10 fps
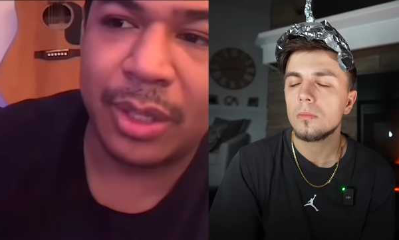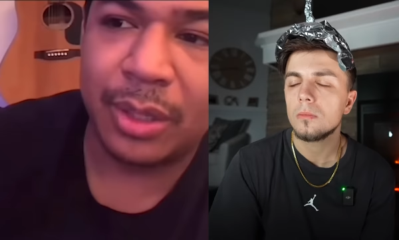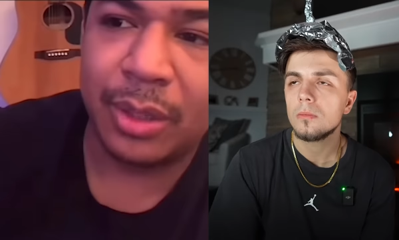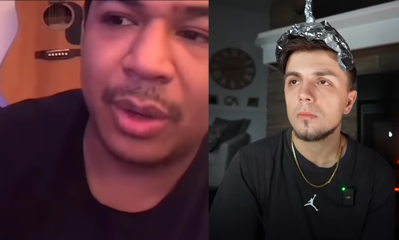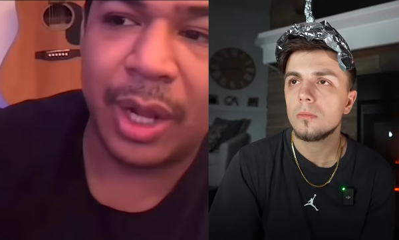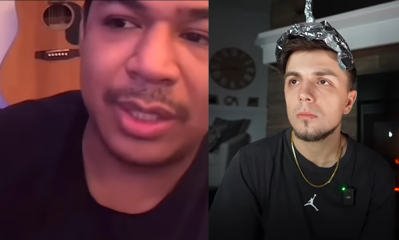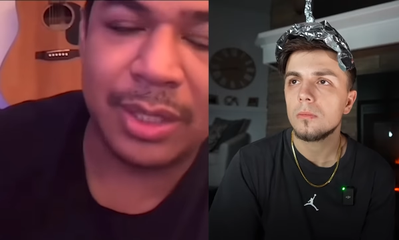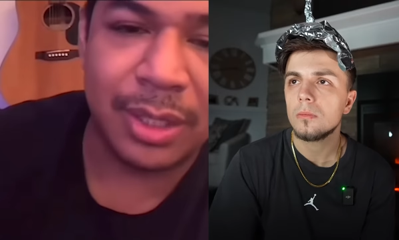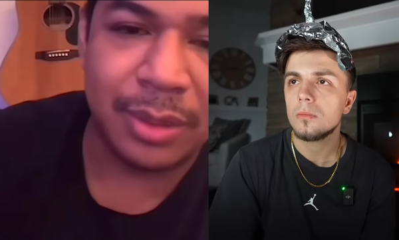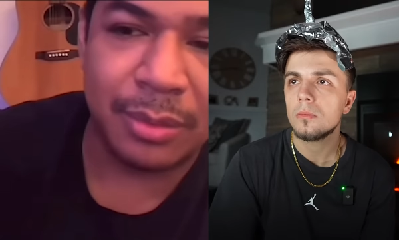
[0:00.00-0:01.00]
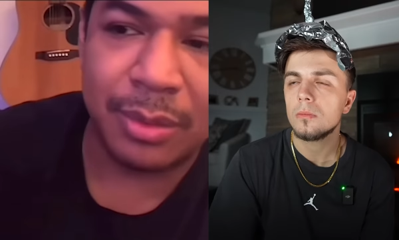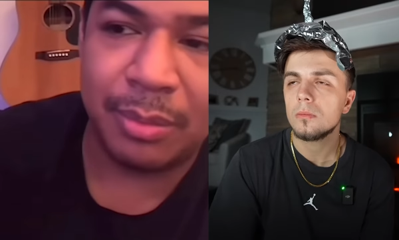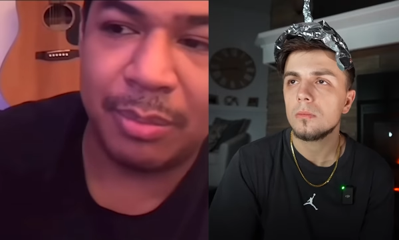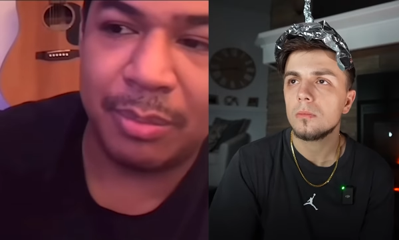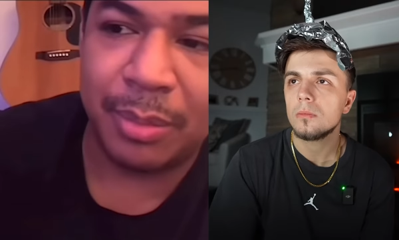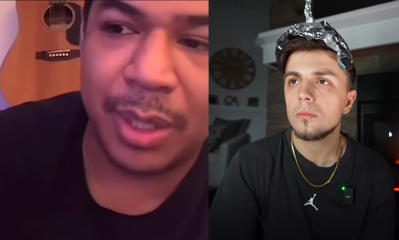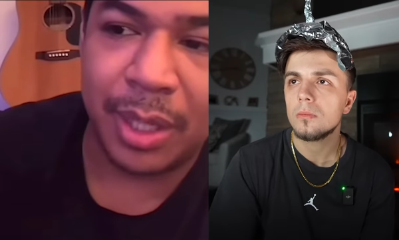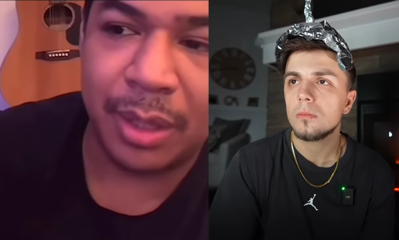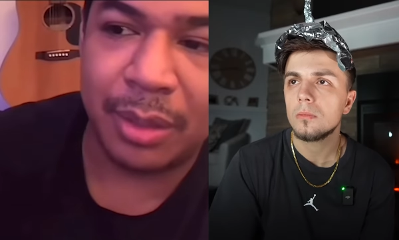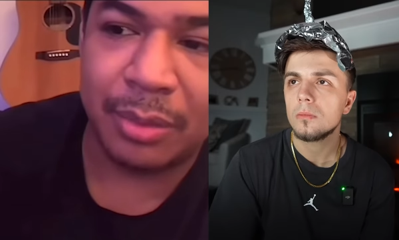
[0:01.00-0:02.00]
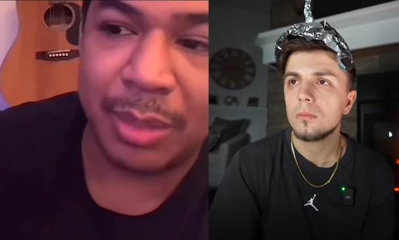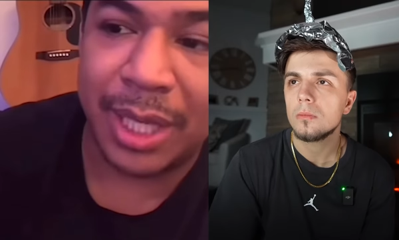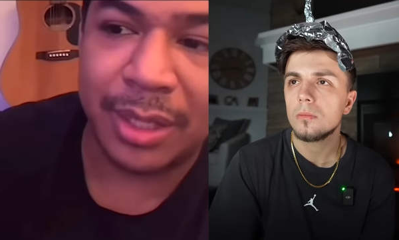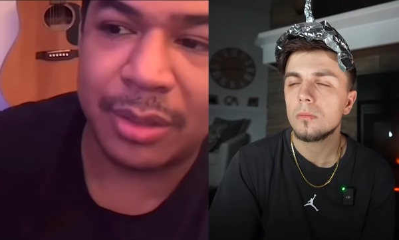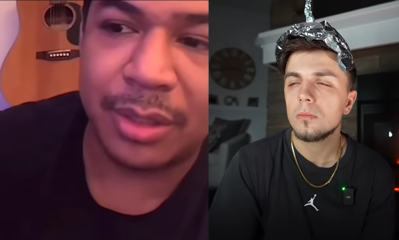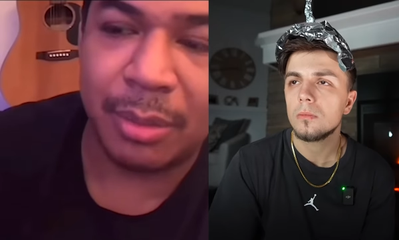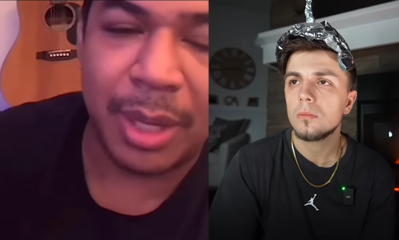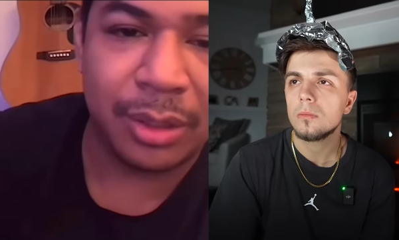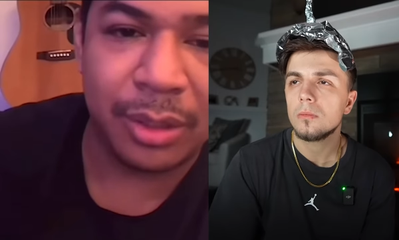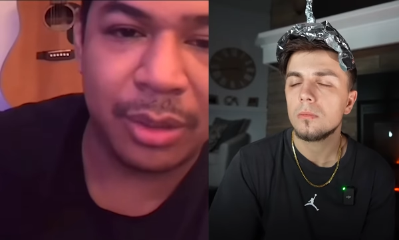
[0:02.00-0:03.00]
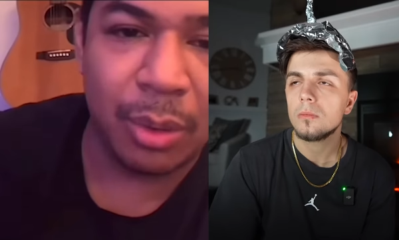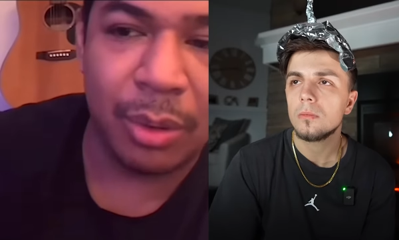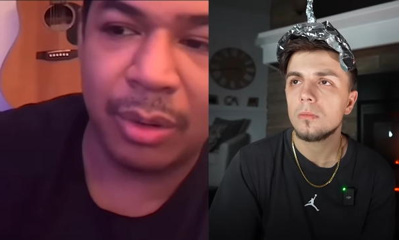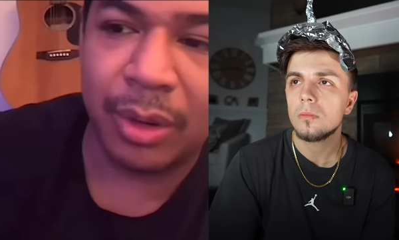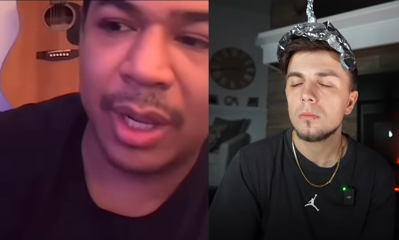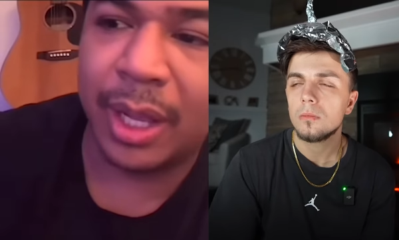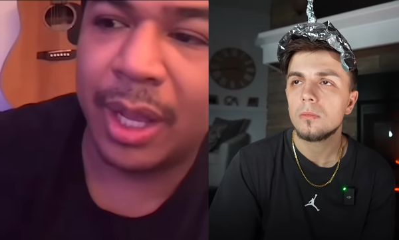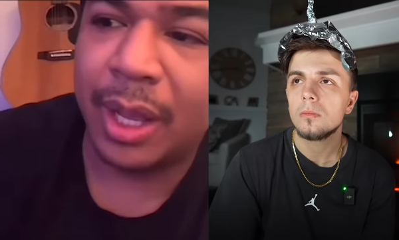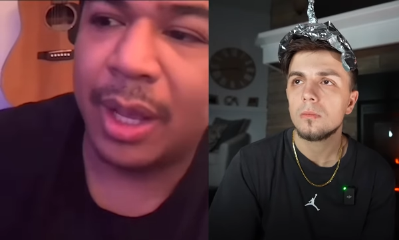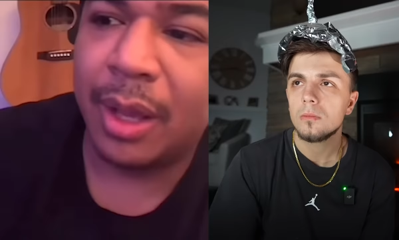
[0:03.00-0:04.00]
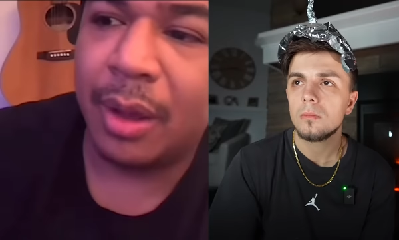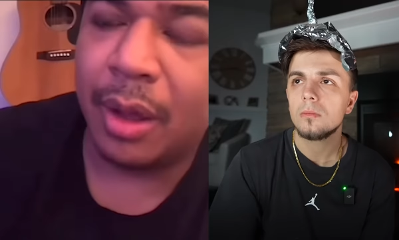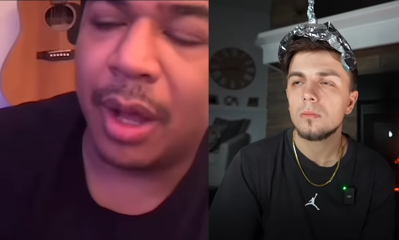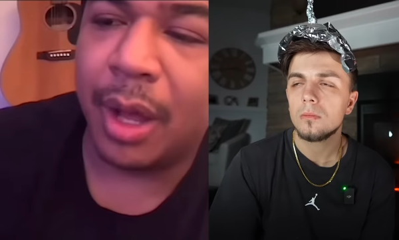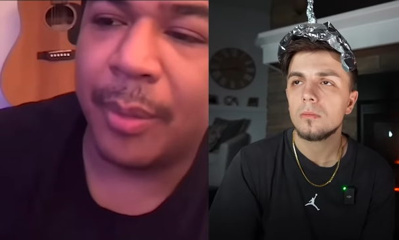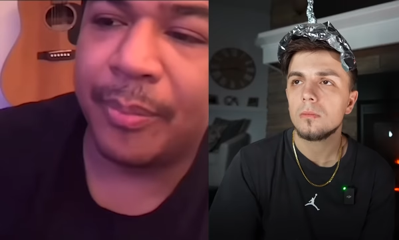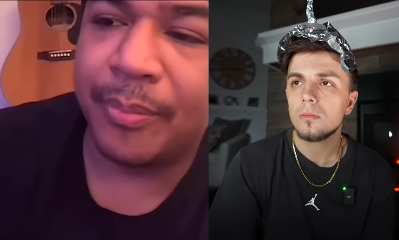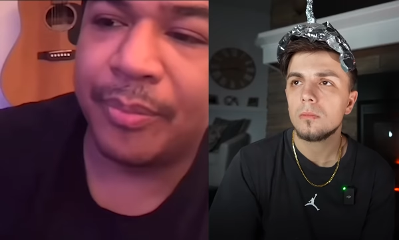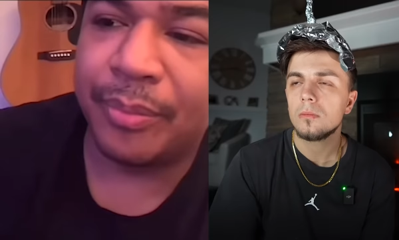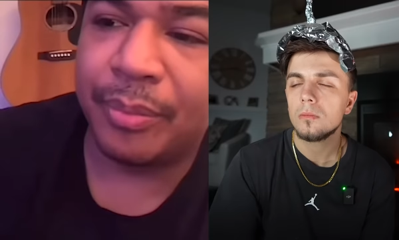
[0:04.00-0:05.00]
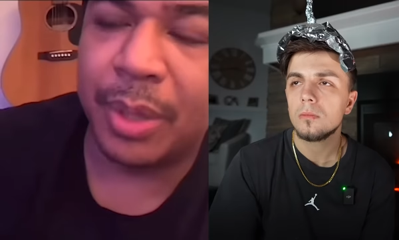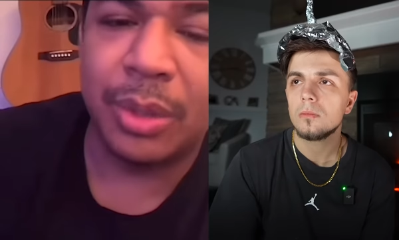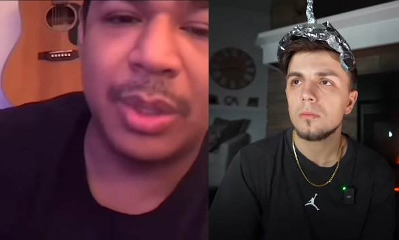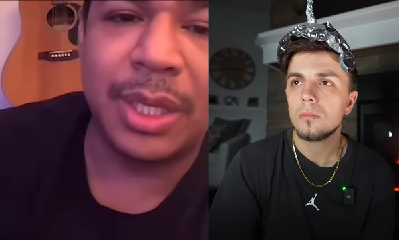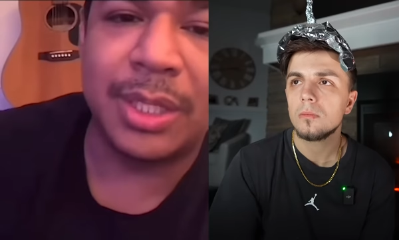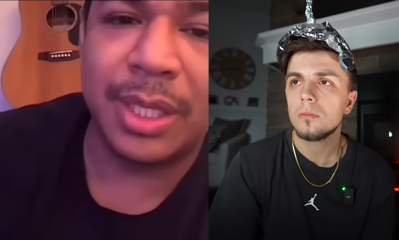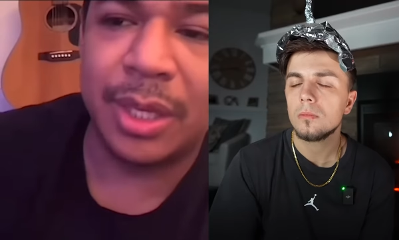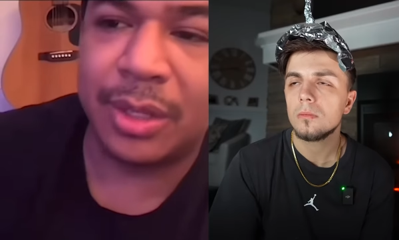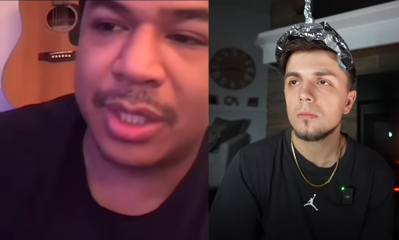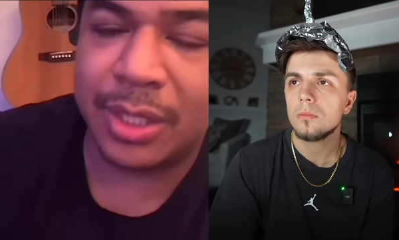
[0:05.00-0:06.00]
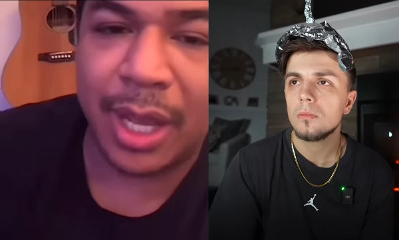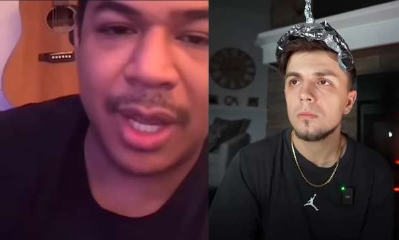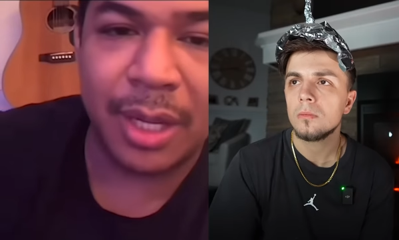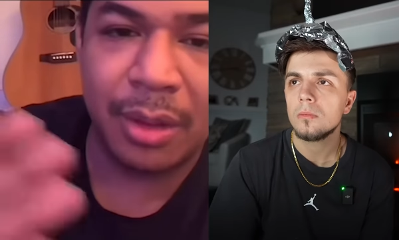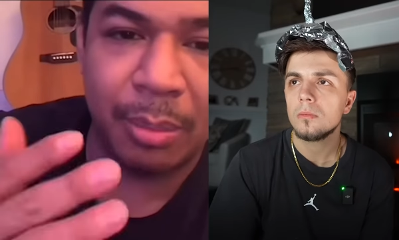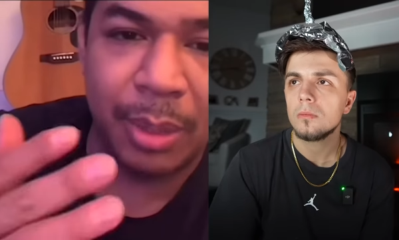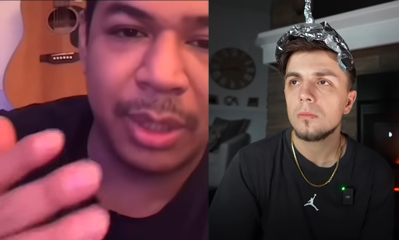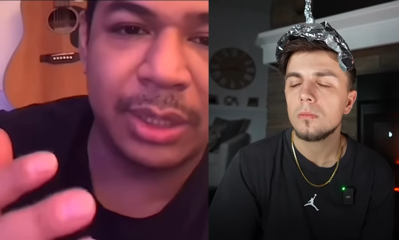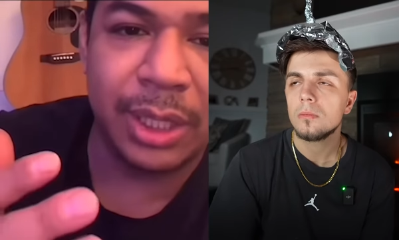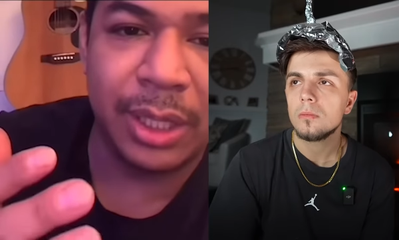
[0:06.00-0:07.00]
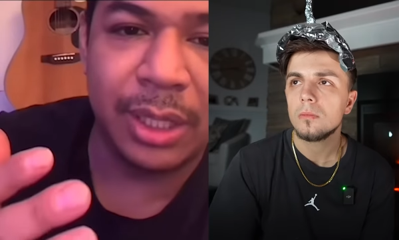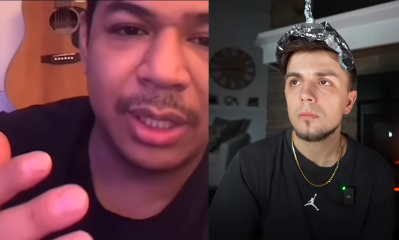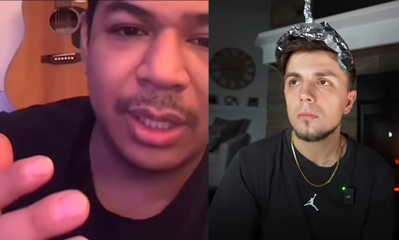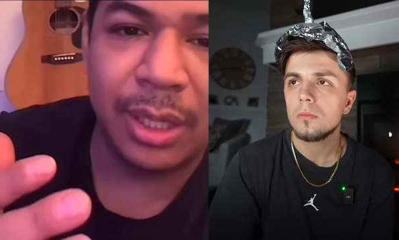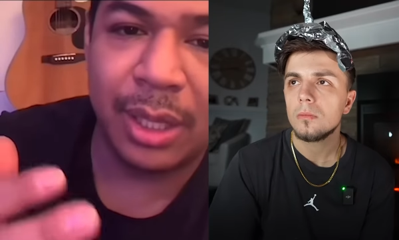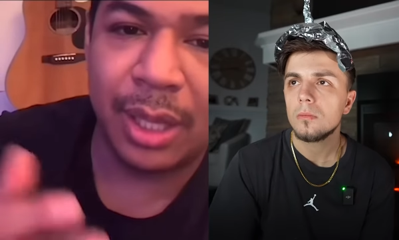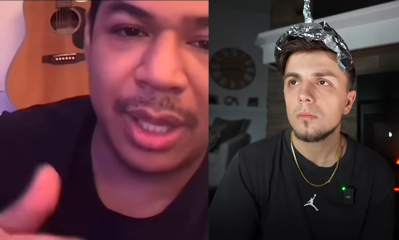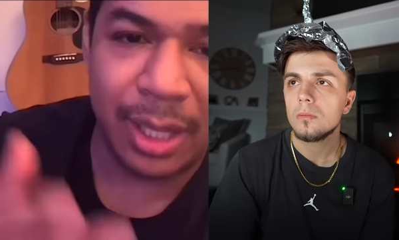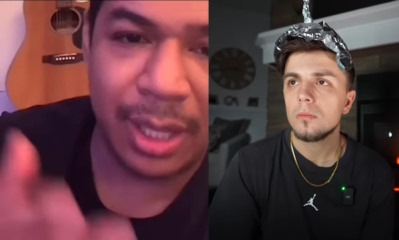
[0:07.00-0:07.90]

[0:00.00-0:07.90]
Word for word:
Speaker 1: you know, I didn't see the beings come out the door, right? But you could see on the side of the building, kind